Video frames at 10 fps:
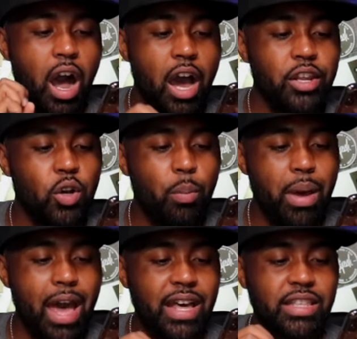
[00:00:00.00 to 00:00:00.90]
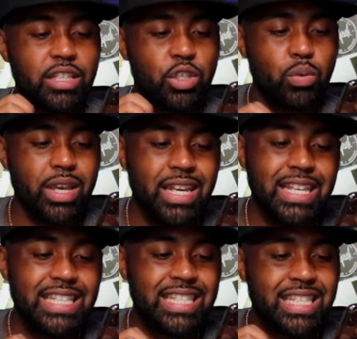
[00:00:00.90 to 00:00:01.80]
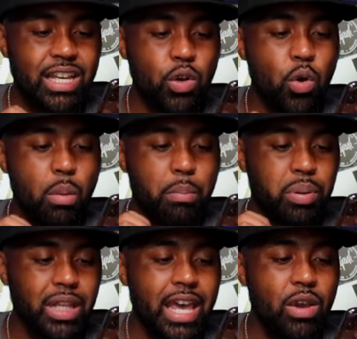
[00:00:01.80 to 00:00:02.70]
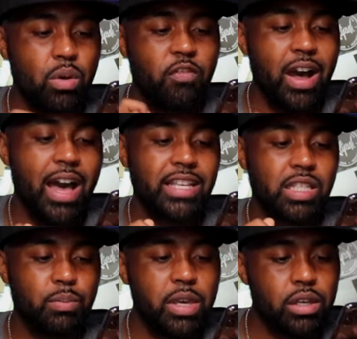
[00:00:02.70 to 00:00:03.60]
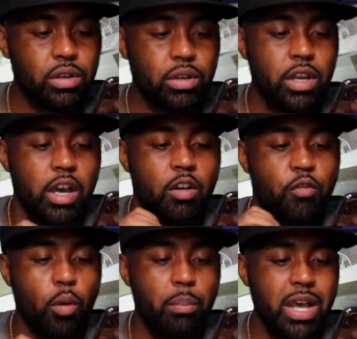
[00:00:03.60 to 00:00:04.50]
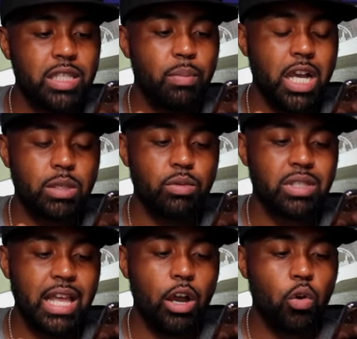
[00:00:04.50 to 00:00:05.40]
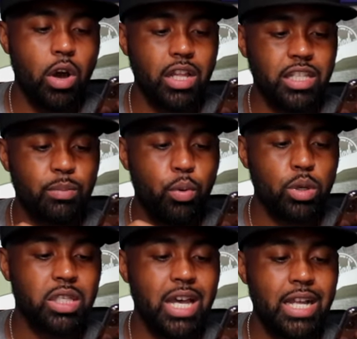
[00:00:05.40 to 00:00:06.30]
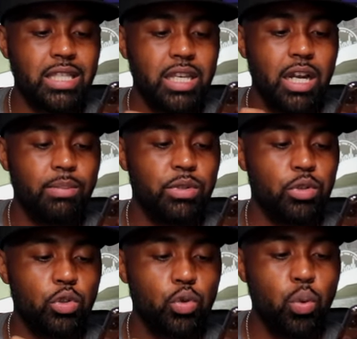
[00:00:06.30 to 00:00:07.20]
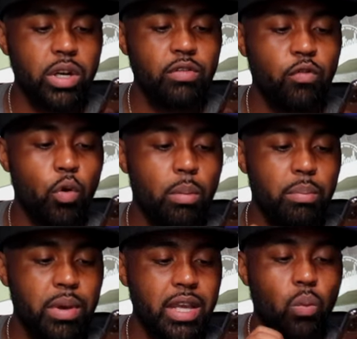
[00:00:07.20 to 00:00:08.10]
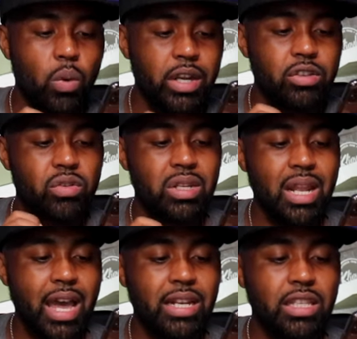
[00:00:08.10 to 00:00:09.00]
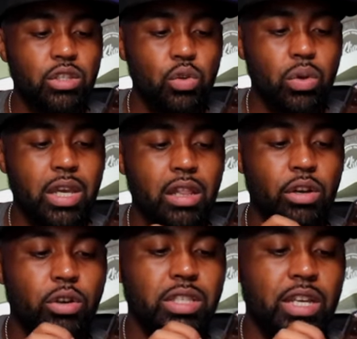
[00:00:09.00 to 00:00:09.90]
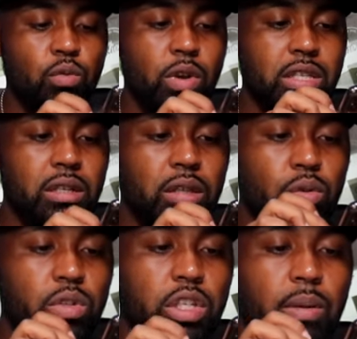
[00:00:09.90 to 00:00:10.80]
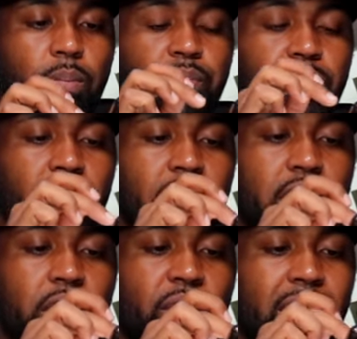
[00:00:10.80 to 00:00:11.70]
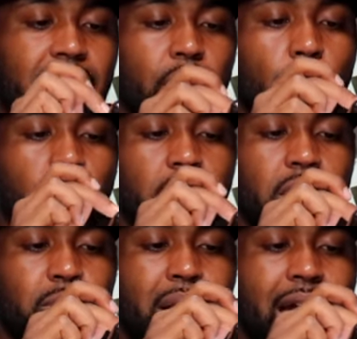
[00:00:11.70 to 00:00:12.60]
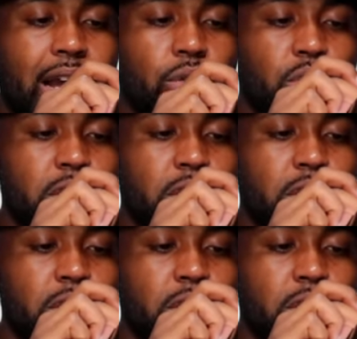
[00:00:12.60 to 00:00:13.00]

audio path to any single Play-Fi speaker for best possible sound quality. It supports content up to twenty-four bit, one hundred ninety-two kilohertz in resolution. And then if I click on my actual